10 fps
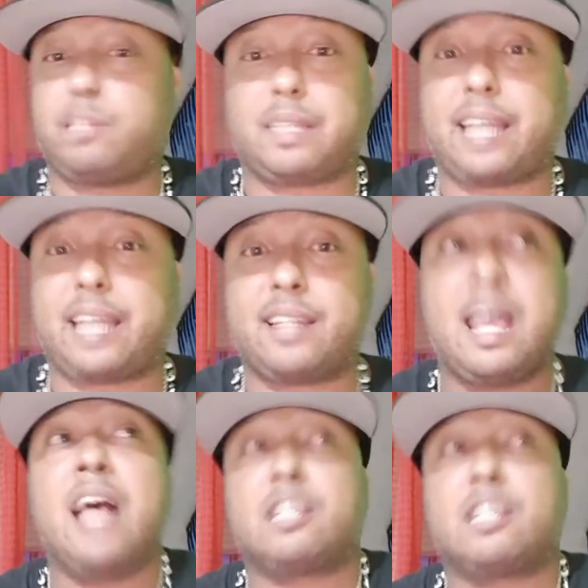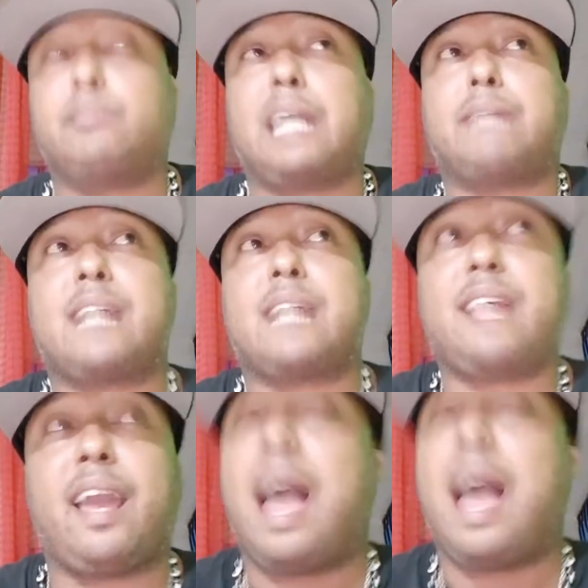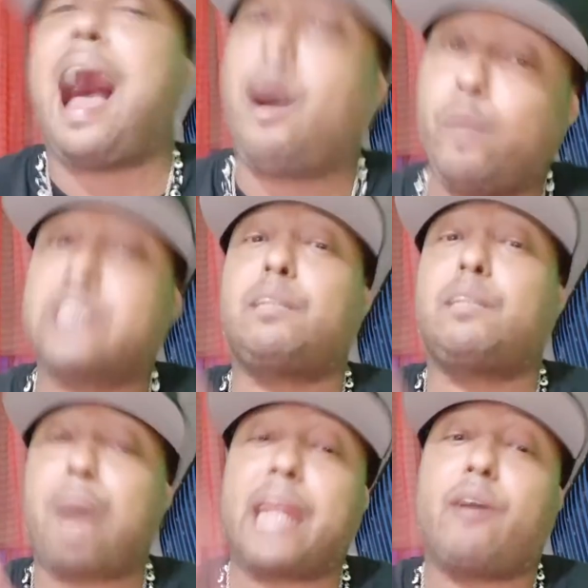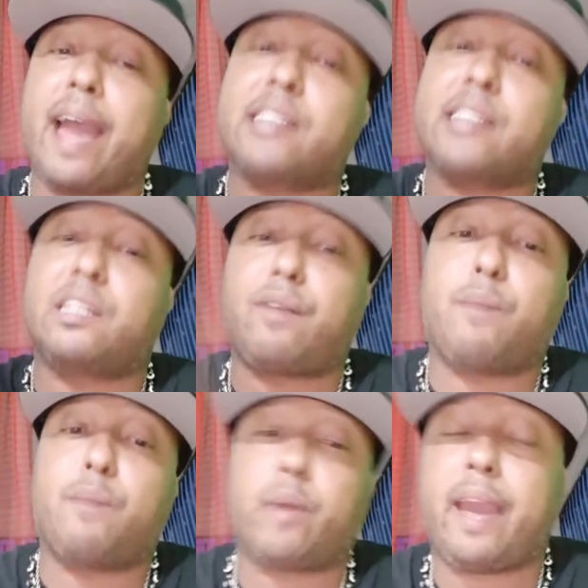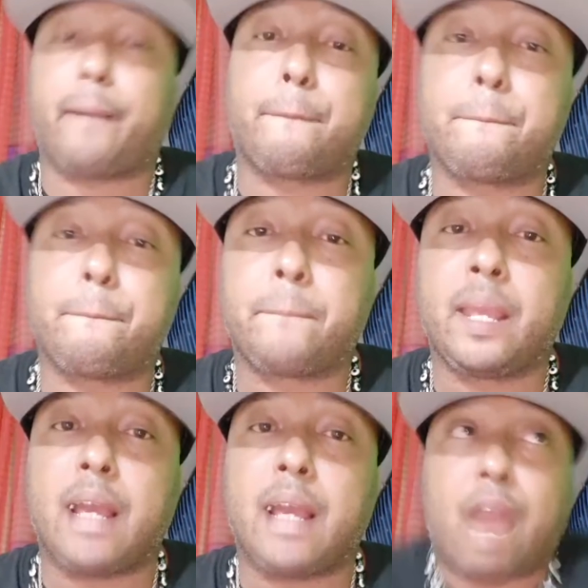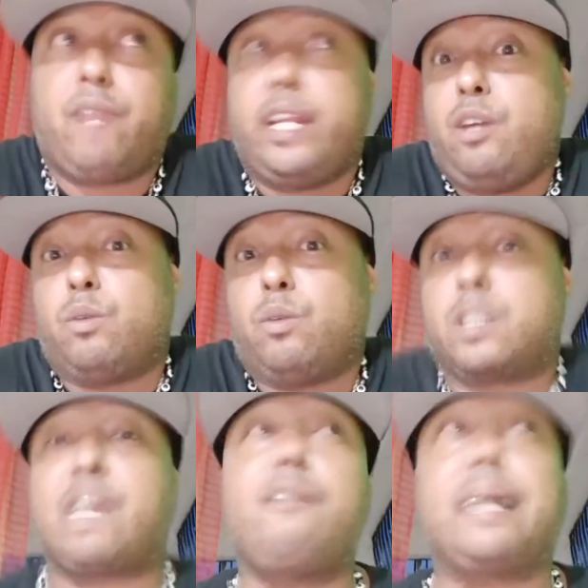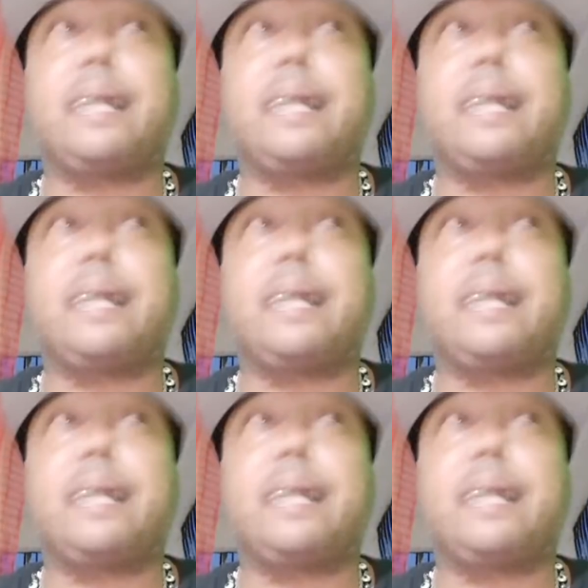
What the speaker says: status, sometimes I say, I wish somebody will ask if I'm okay. I really do, because everybody